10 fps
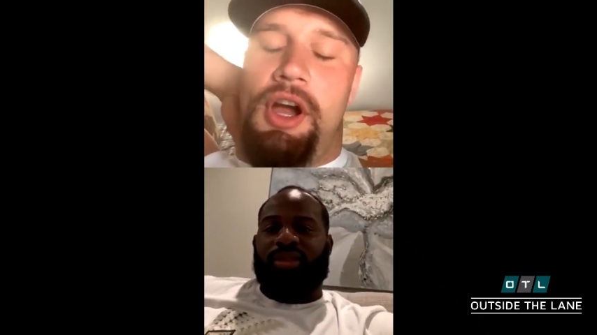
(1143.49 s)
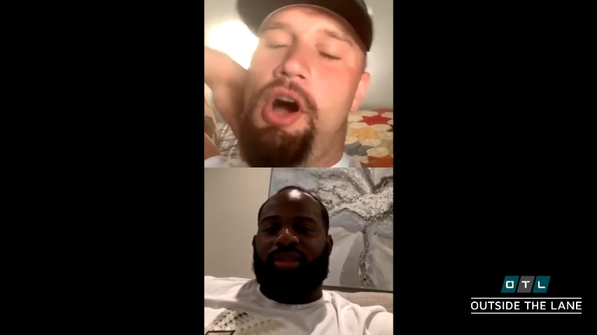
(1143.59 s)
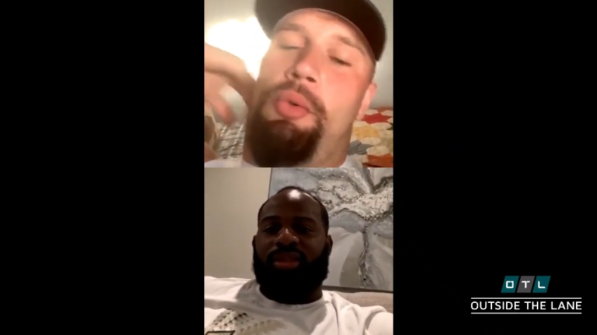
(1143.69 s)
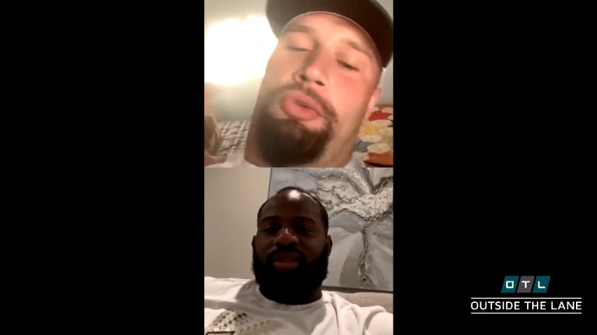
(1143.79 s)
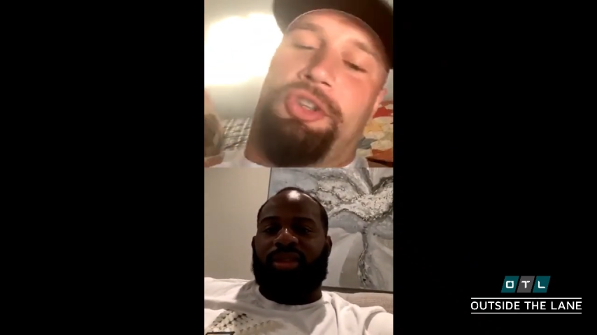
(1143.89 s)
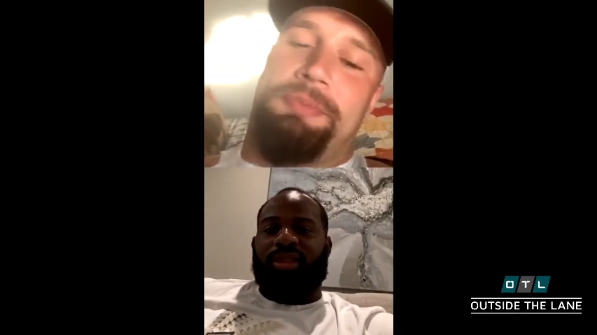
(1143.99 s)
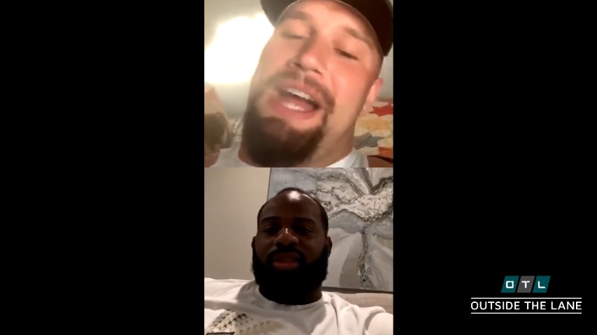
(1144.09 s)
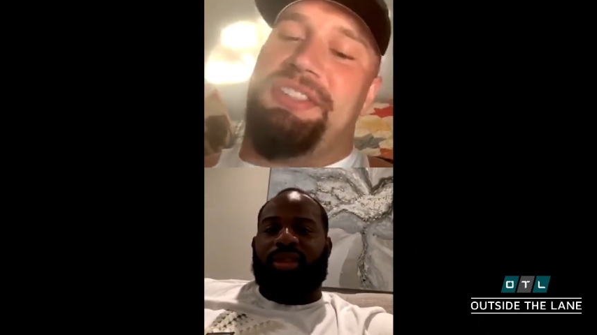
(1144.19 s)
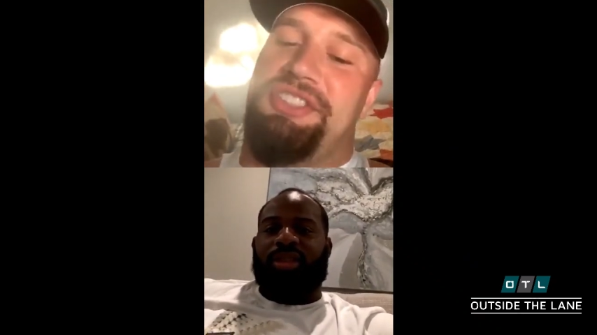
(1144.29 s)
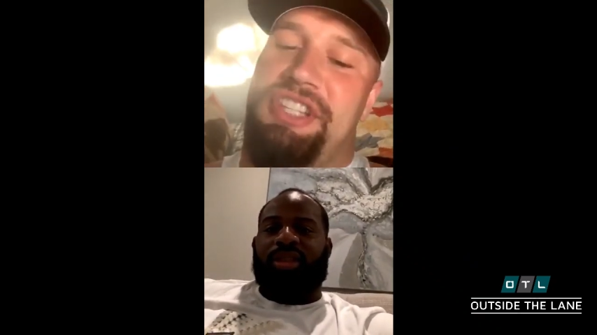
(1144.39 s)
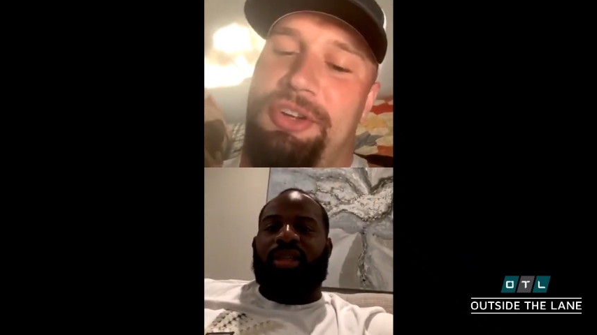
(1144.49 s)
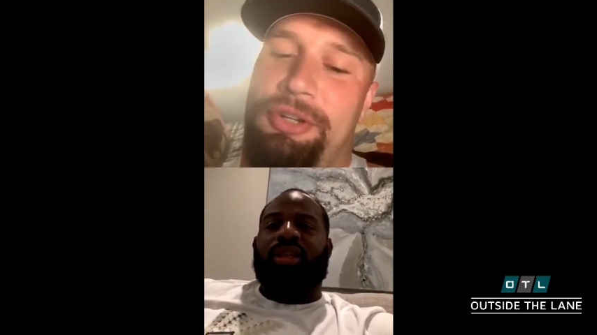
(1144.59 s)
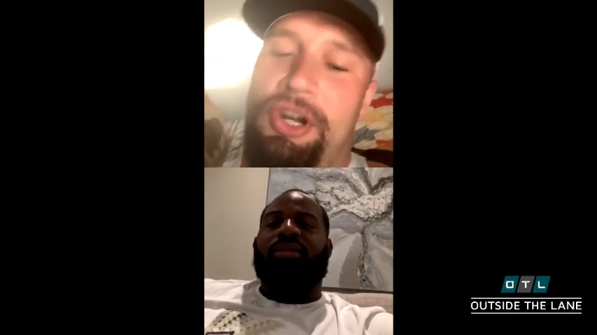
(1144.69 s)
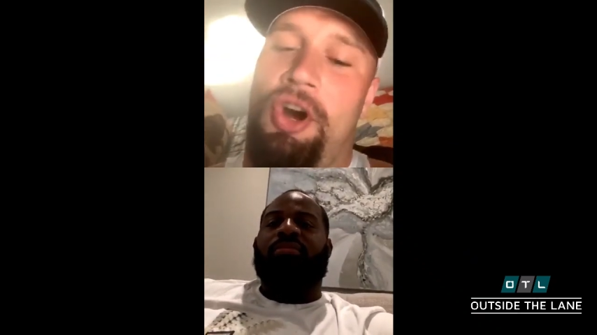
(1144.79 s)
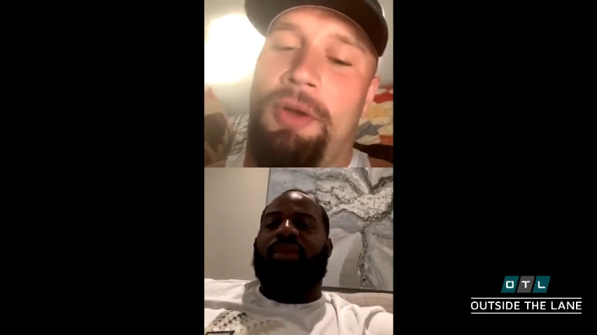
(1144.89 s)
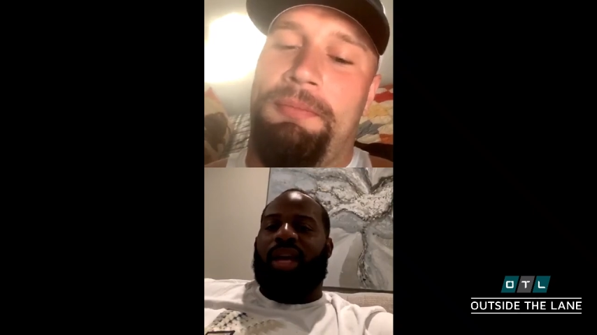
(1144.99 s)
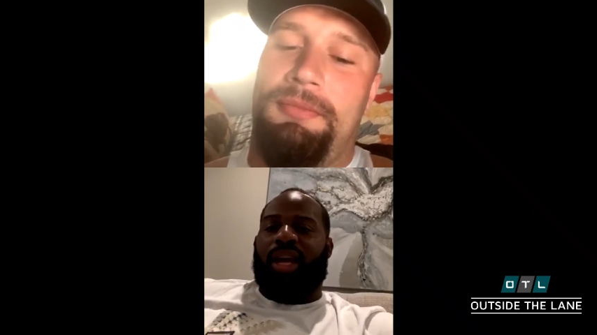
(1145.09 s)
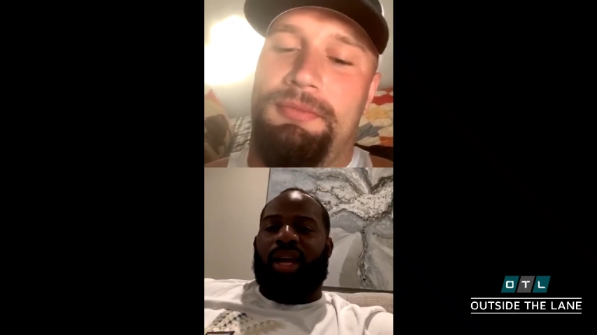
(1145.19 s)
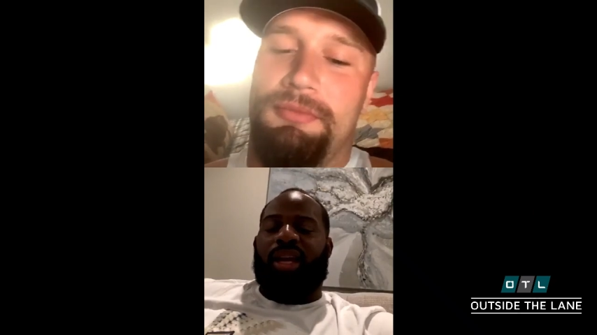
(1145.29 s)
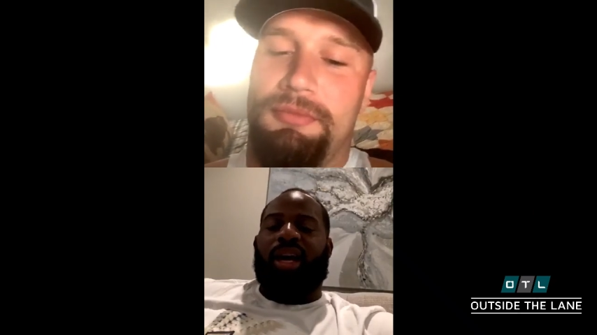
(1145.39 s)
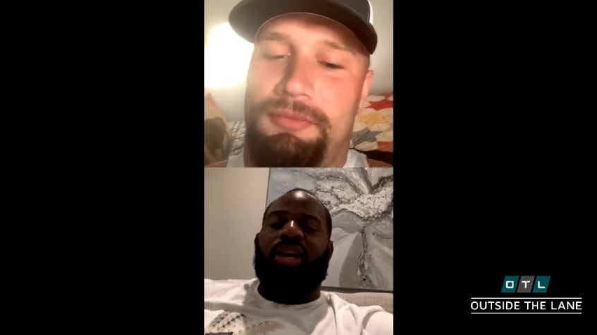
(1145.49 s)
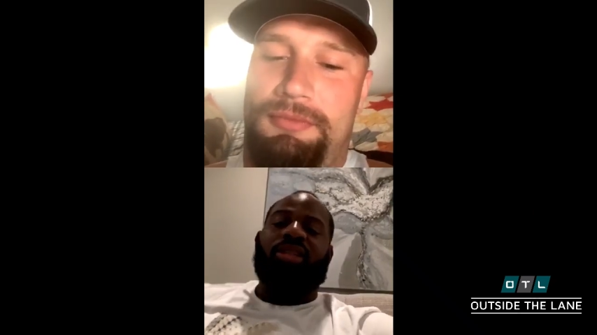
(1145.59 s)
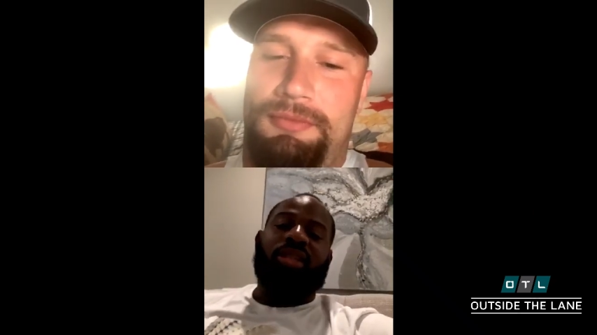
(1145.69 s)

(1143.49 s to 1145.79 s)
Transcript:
Speaker 1: Oh, most patches you stick on your arm? No, you